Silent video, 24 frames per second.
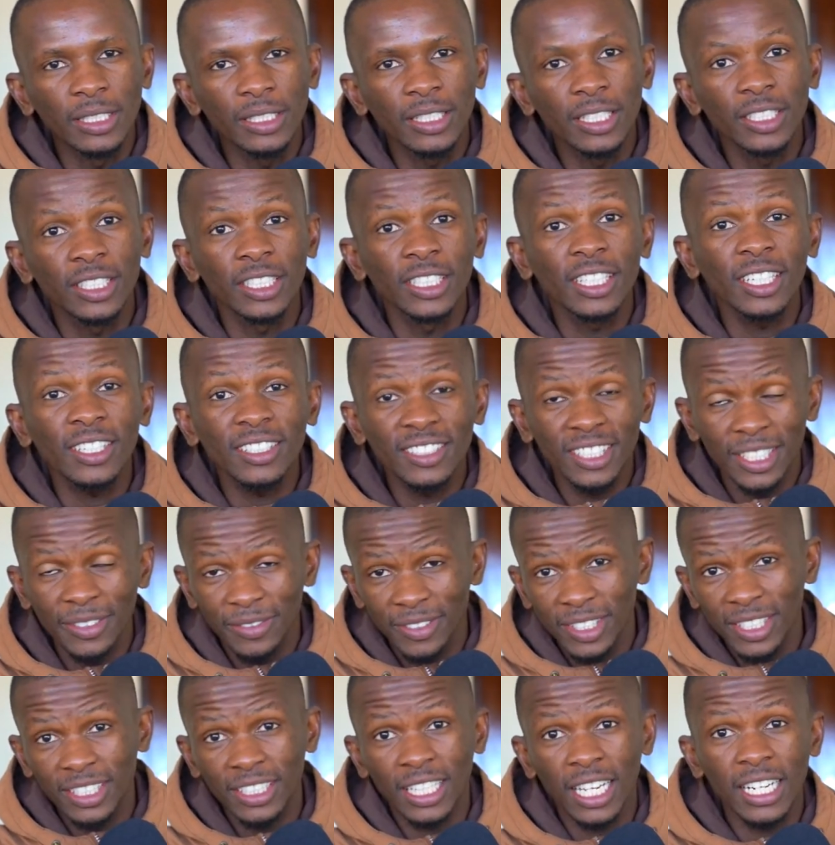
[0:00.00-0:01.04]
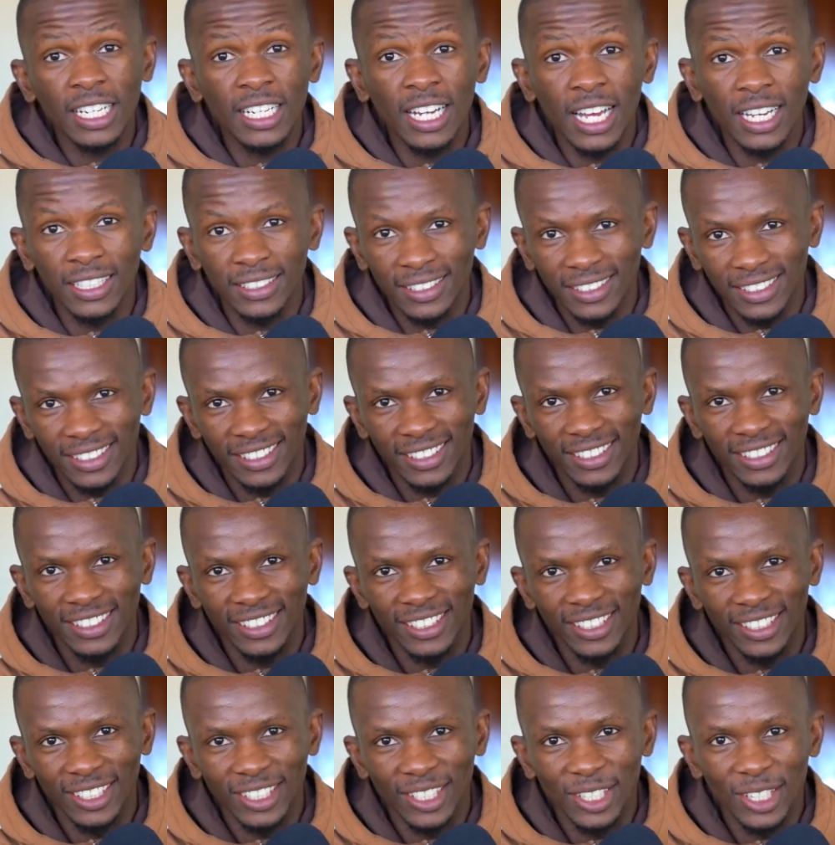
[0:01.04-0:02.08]
the general safety standards
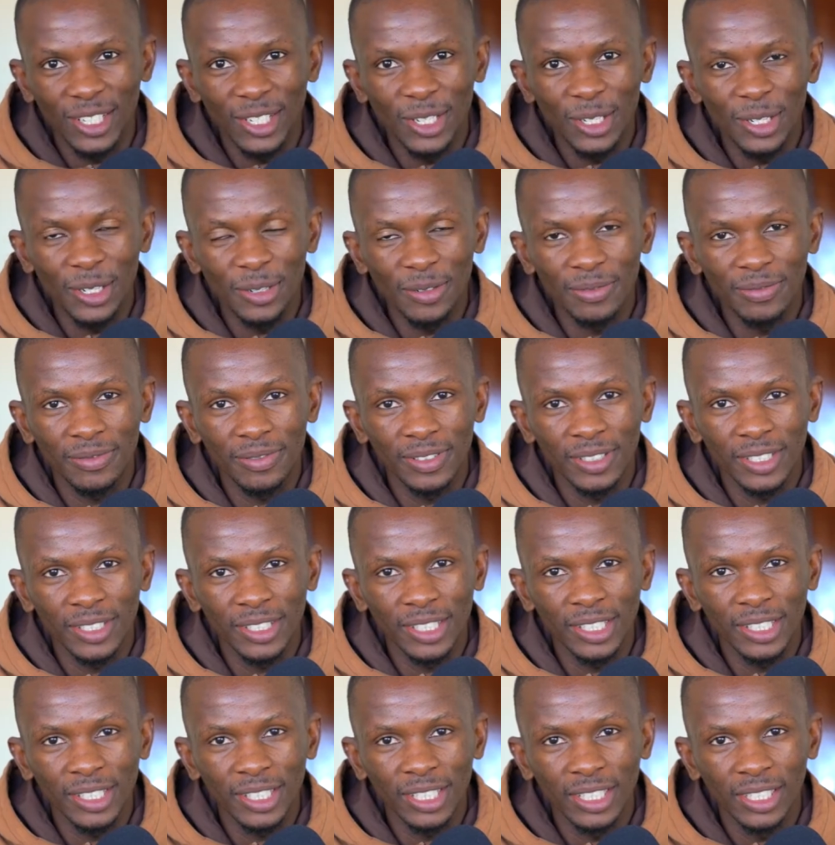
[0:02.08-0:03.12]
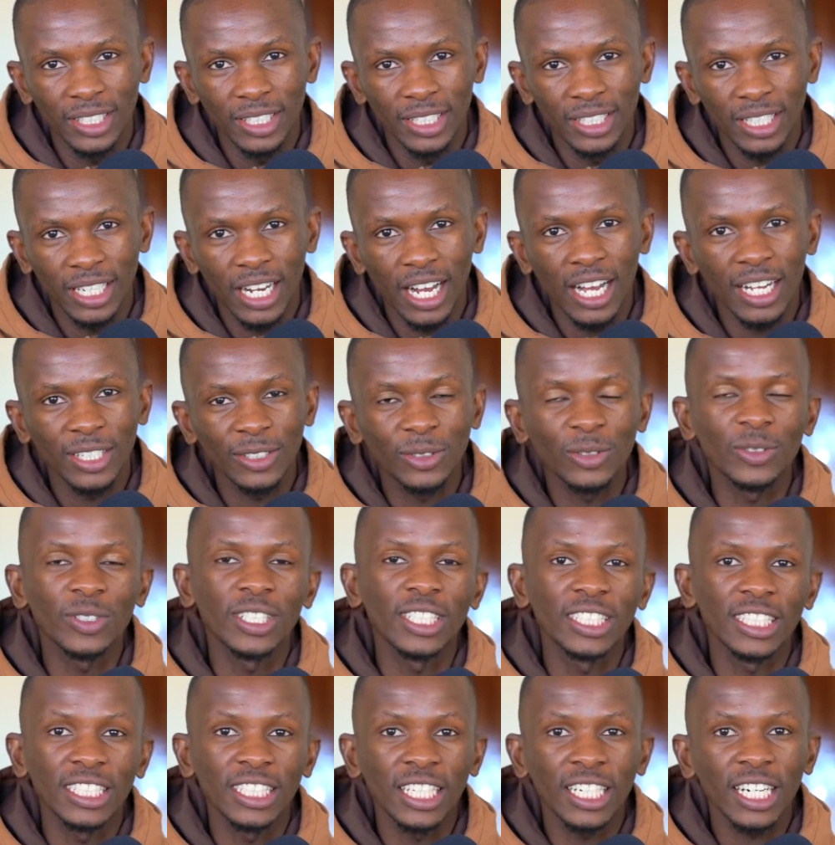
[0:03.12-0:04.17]
of cars, or the
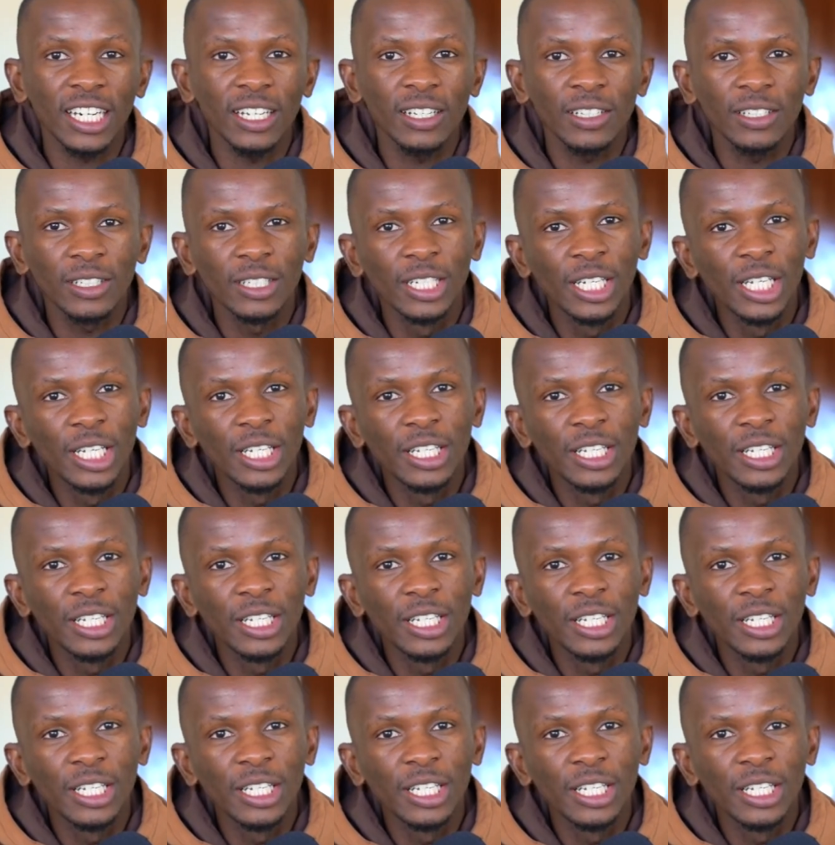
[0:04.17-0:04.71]
general